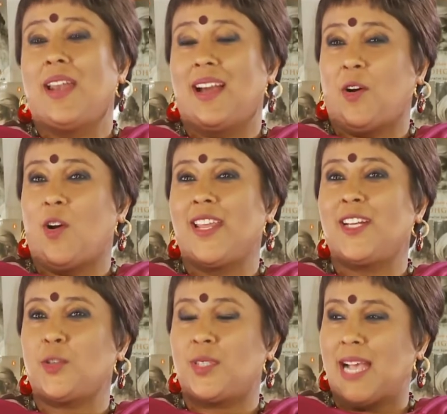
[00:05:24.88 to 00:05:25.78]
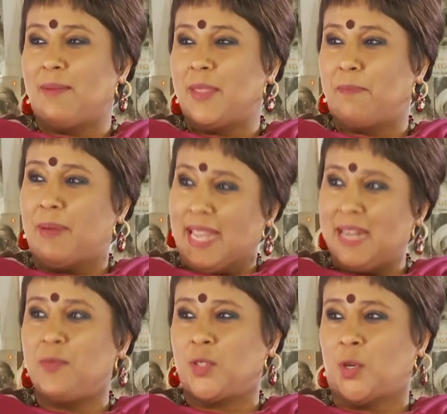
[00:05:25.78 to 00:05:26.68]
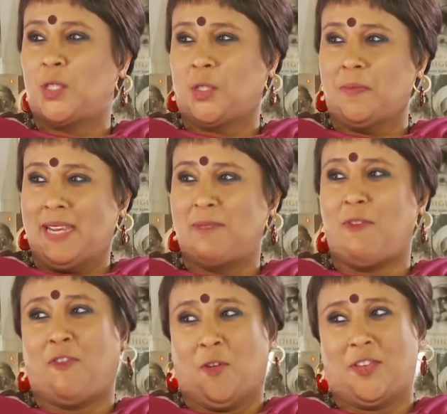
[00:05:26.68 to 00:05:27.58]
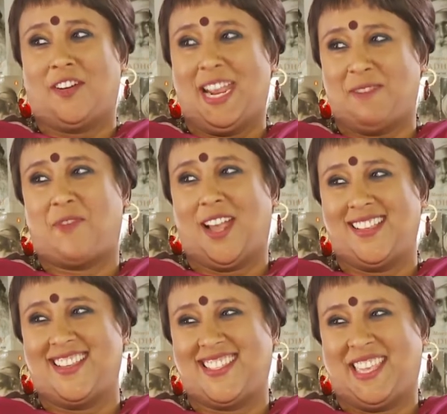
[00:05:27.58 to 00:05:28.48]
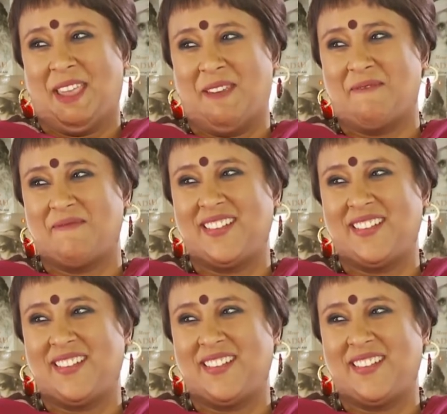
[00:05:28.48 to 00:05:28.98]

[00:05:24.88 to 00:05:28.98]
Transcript: well, according to some, the plane was also made before the Wright brothers came.